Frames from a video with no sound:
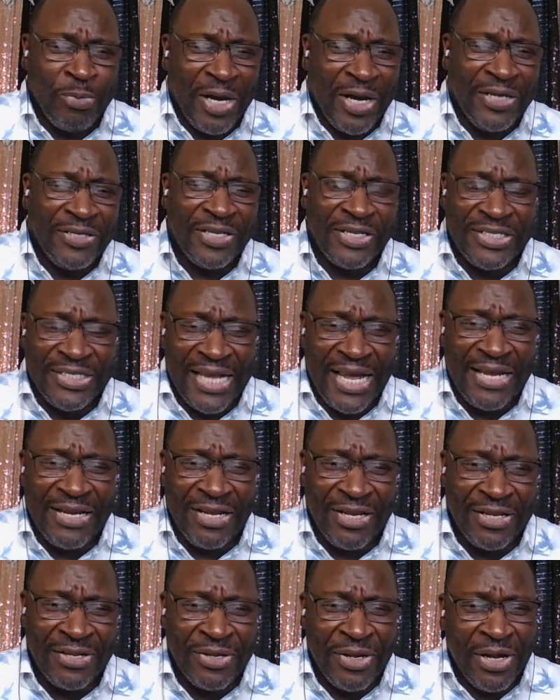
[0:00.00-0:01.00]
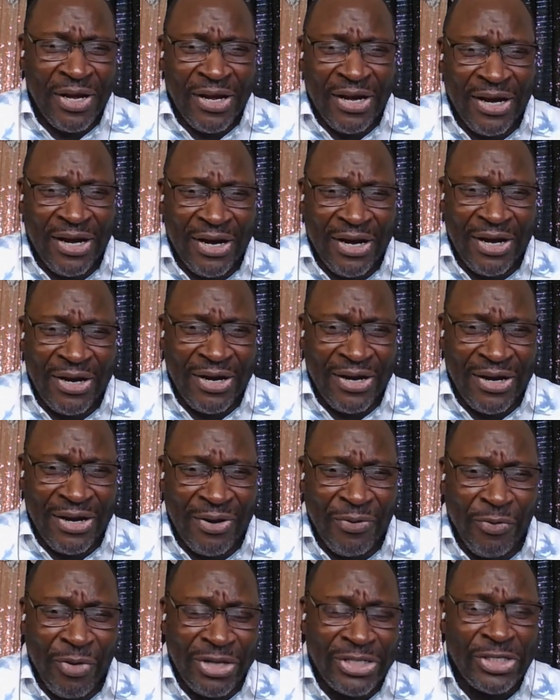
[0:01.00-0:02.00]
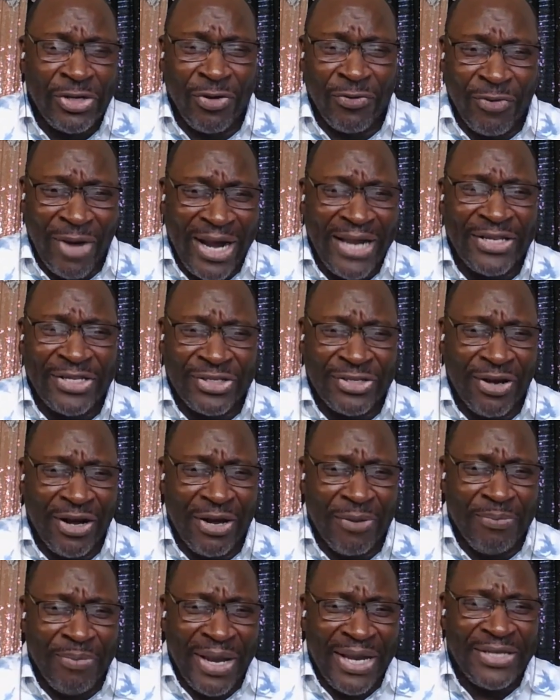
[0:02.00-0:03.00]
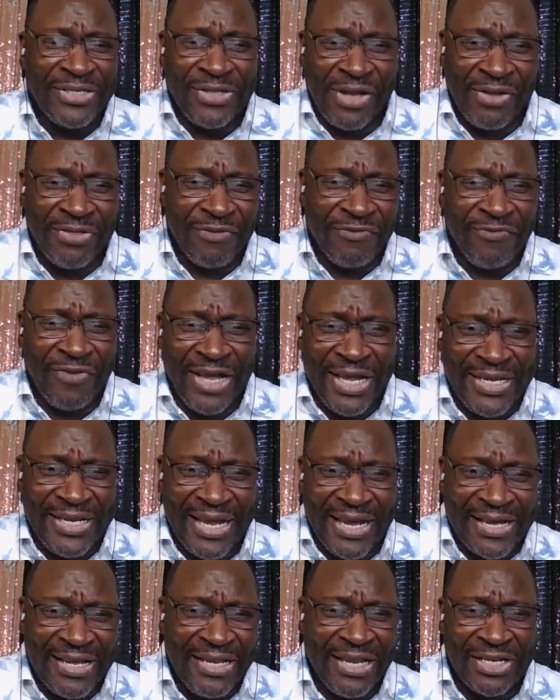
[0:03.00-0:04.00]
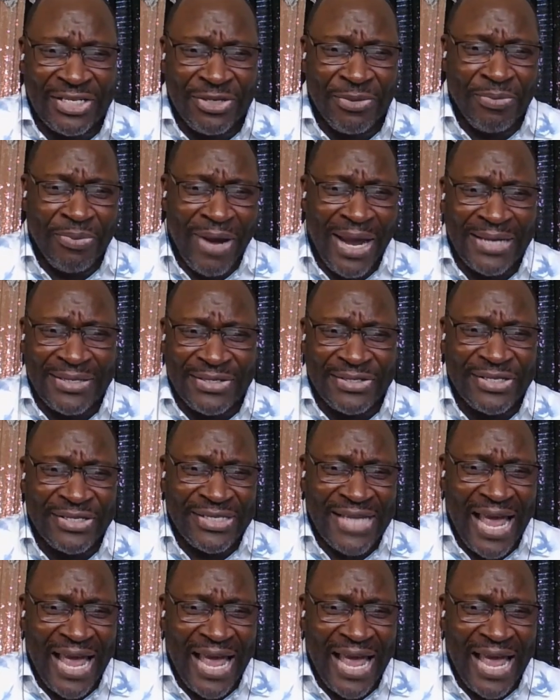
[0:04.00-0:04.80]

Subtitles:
understanding what your rights are based on the Fair Debt Collection Practices